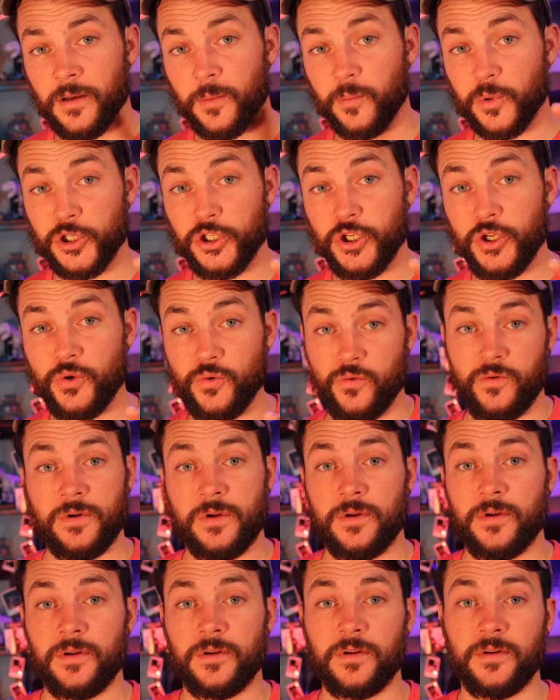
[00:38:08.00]
Number two,
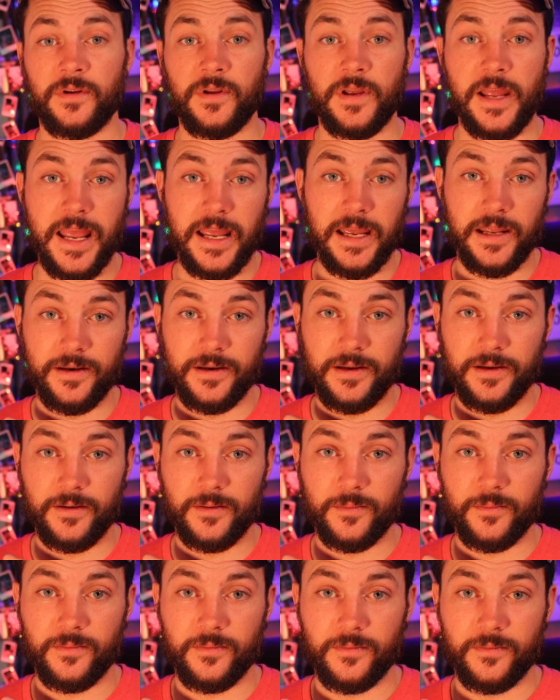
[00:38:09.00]
and
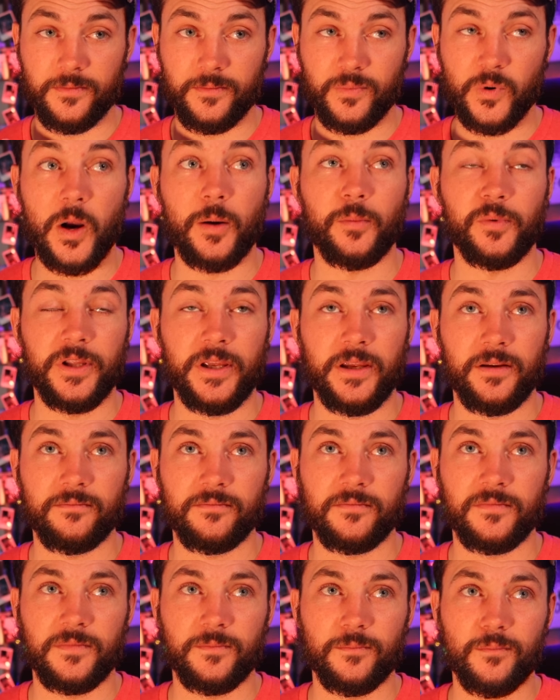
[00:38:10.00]
probably
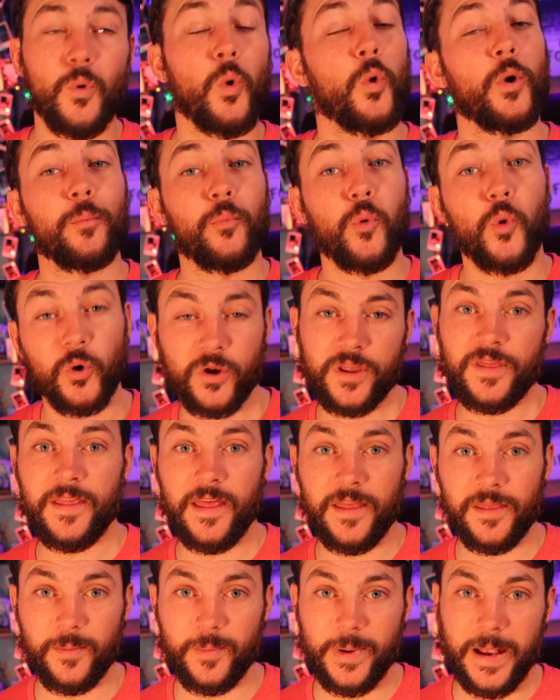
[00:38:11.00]
more important
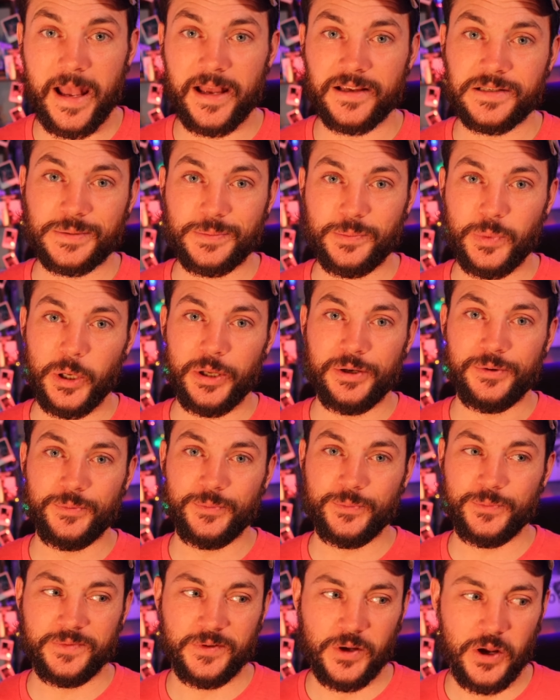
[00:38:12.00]
than the bass, but
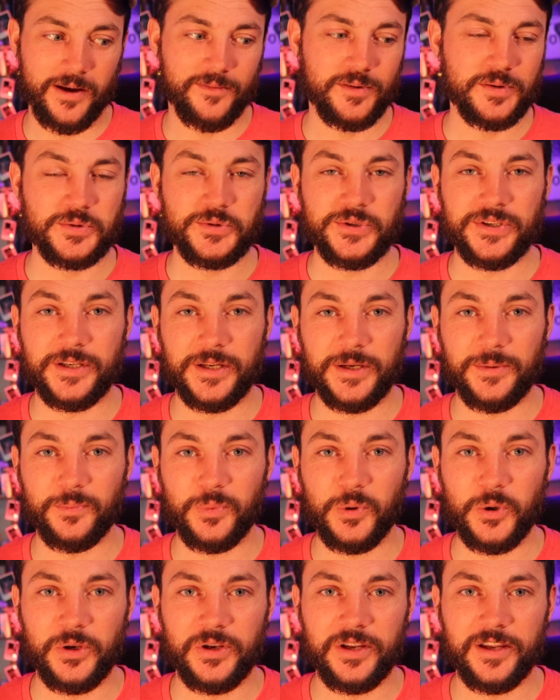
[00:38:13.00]
obviously didn't
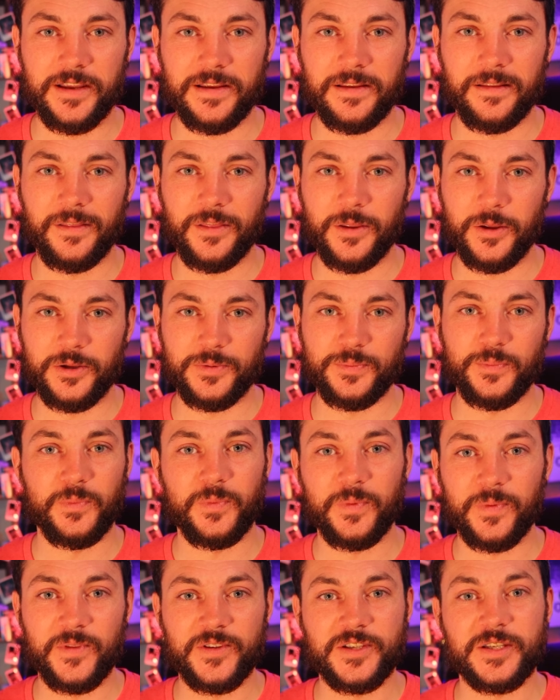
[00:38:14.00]
put the
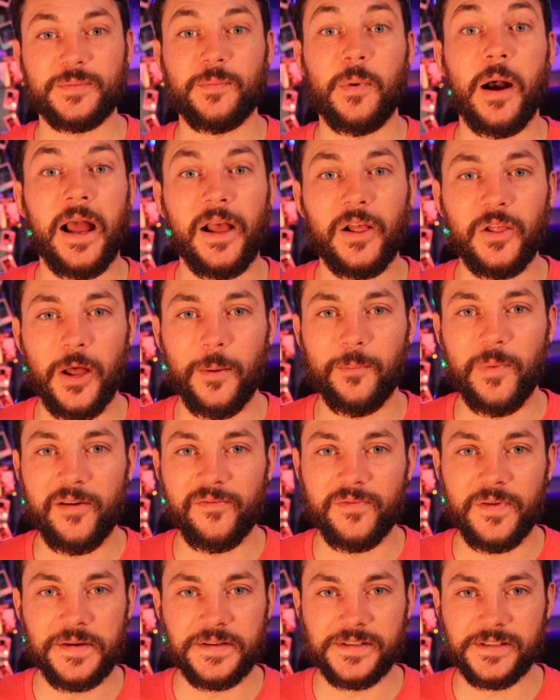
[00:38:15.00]
smile on my
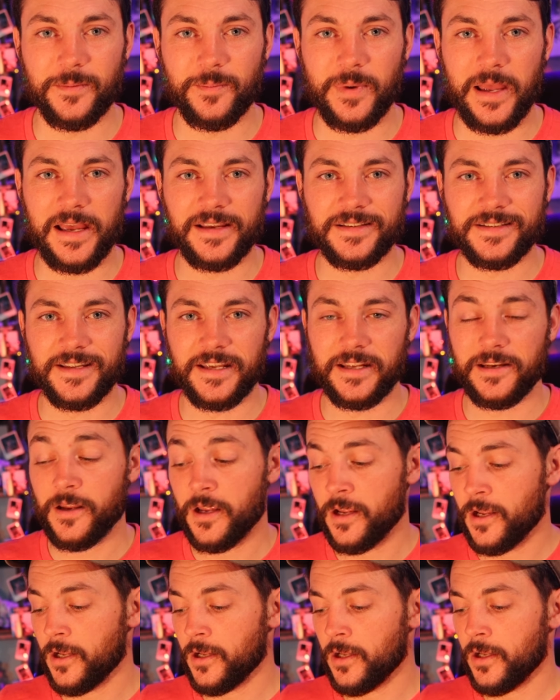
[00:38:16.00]
face the bass did,
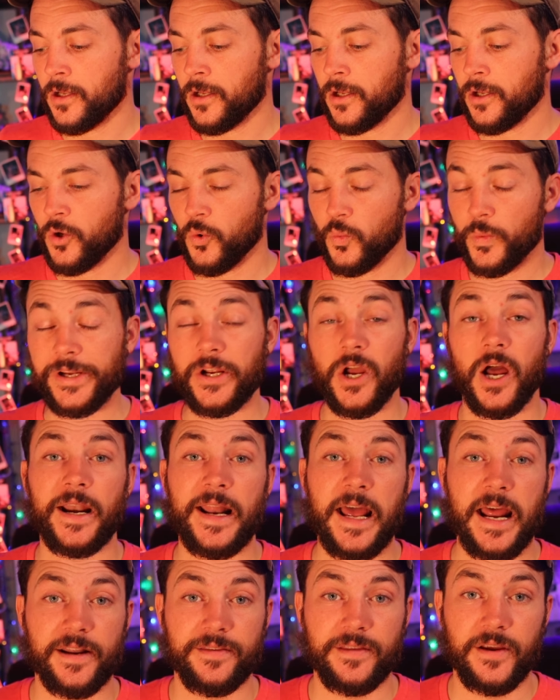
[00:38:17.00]
we
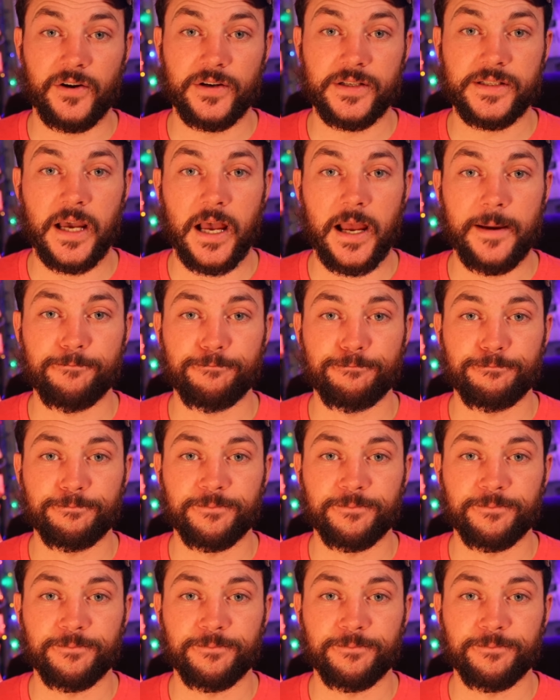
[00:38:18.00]
got out of there in time.